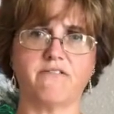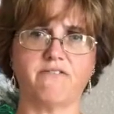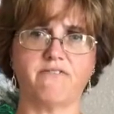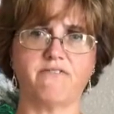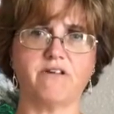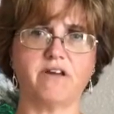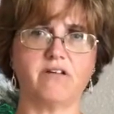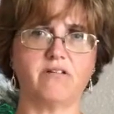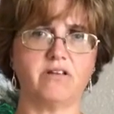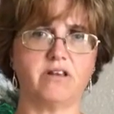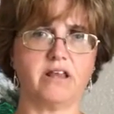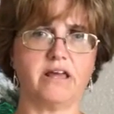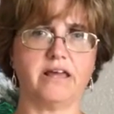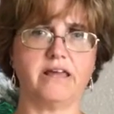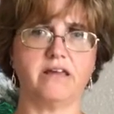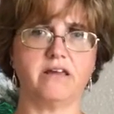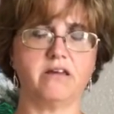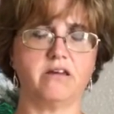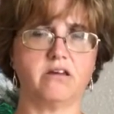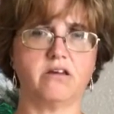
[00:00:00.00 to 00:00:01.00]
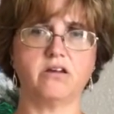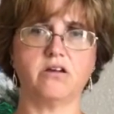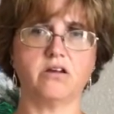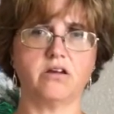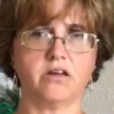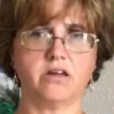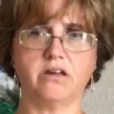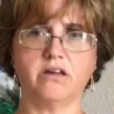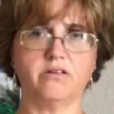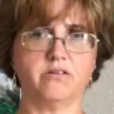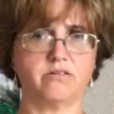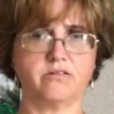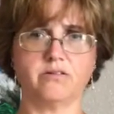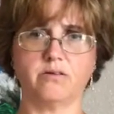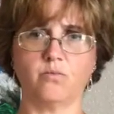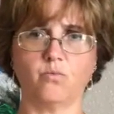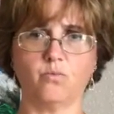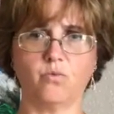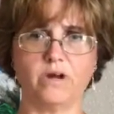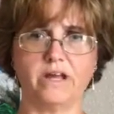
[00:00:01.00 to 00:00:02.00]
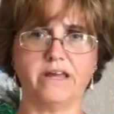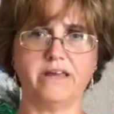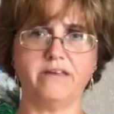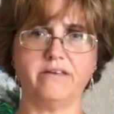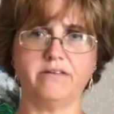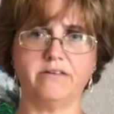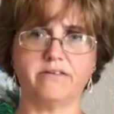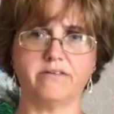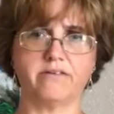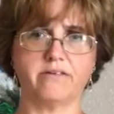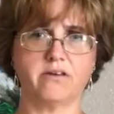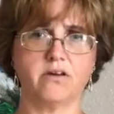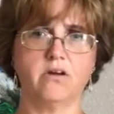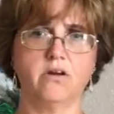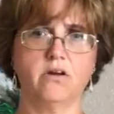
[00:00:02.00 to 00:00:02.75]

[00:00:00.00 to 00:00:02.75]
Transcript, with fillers: I felt like in some ways